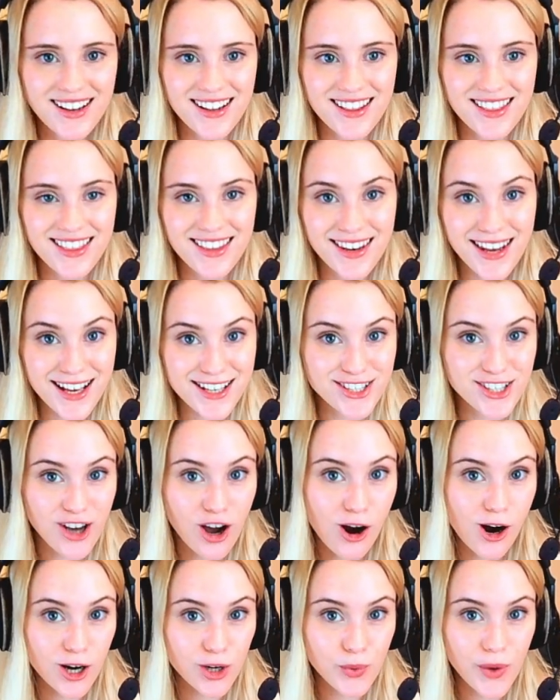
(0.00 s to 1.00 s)
The next
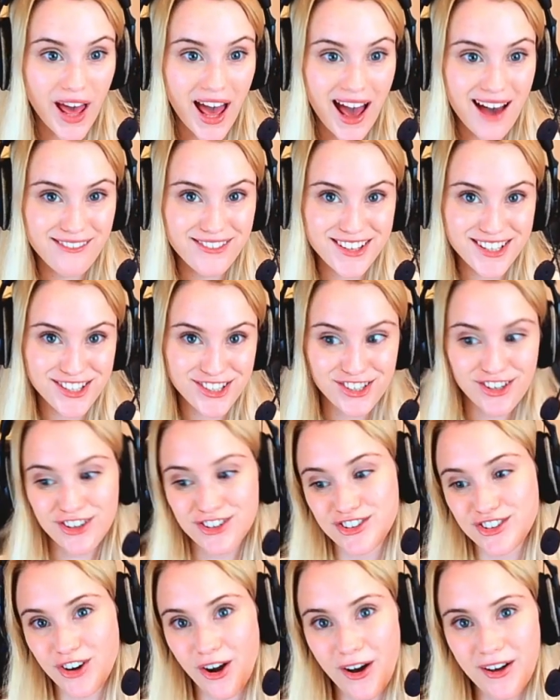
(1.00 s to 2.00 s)
card we have is
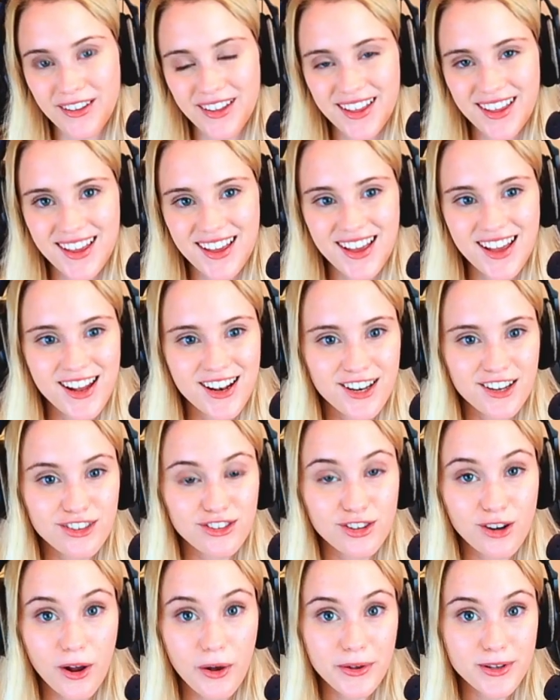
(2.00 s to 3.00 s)
Nithral.
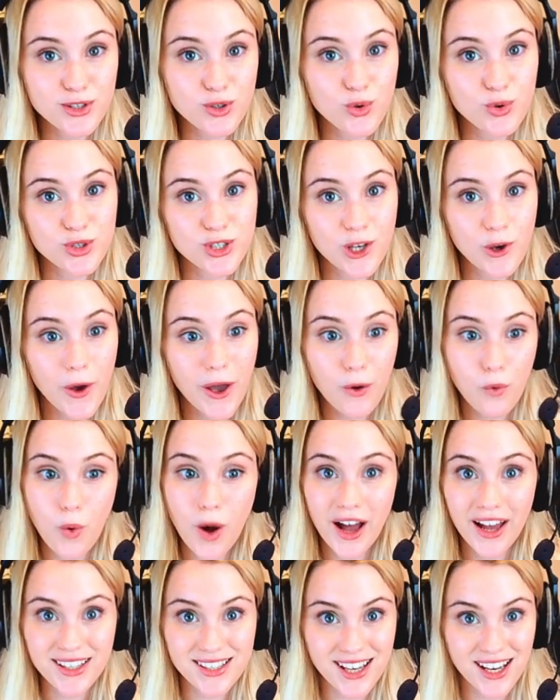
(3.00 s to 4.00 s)
Nithral is also a
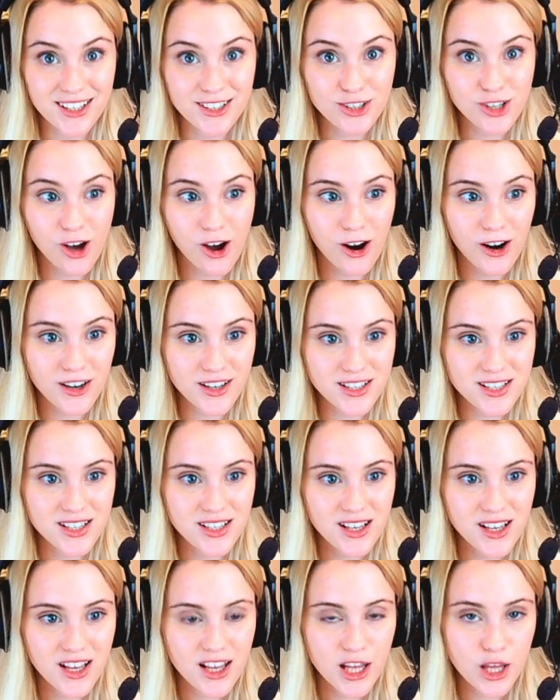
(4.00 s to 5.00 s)
Wild Hunt card.
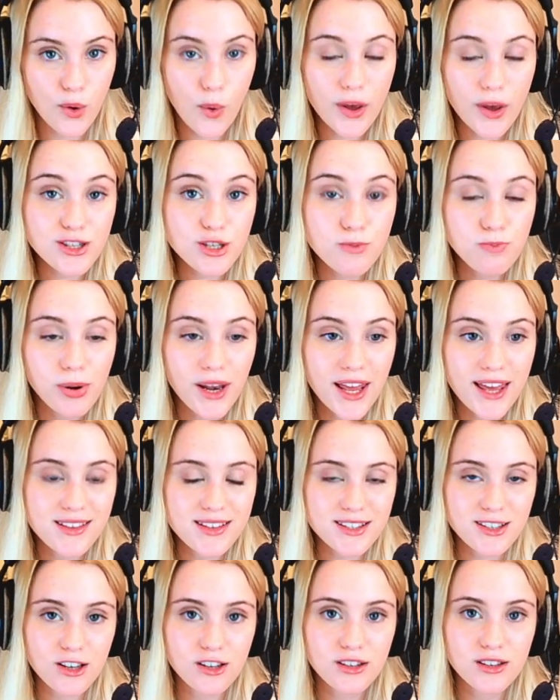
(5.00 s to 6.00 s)
You want to play
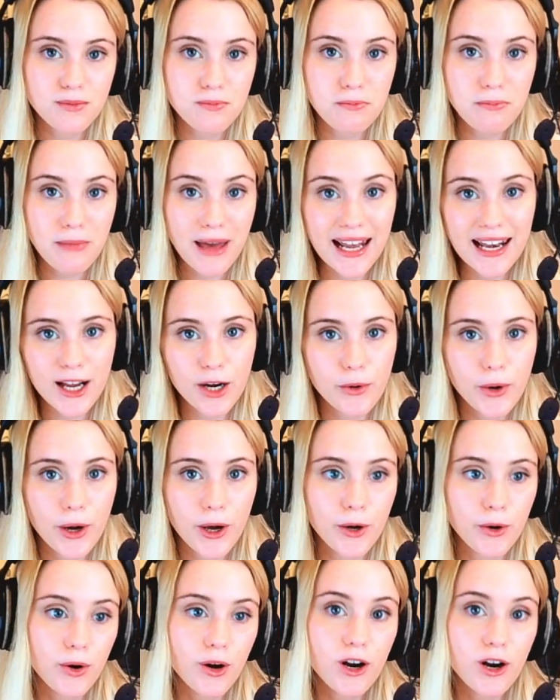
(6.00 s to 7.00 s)
this on the melee
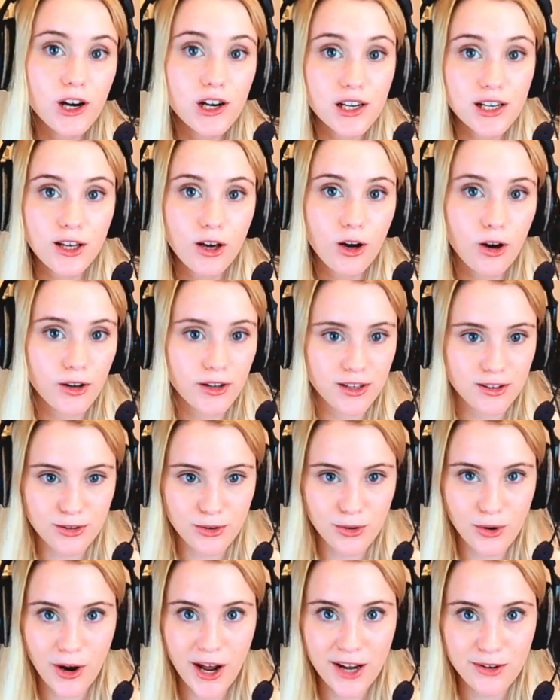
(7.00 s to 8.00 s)
row early on in the
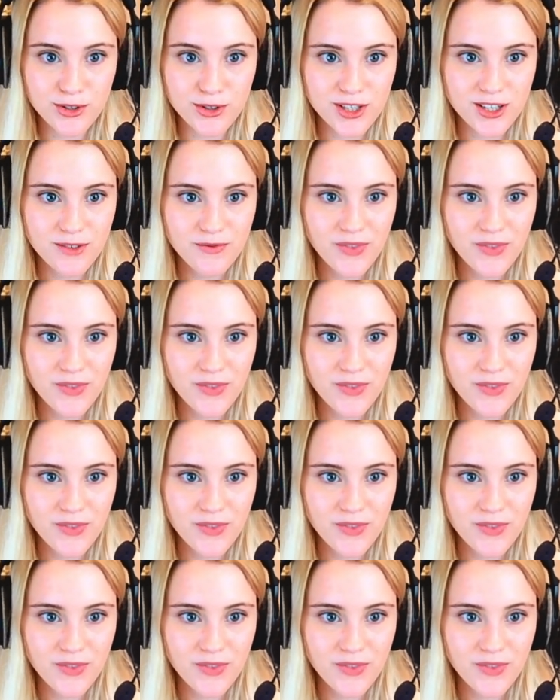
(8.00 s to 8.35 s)
round.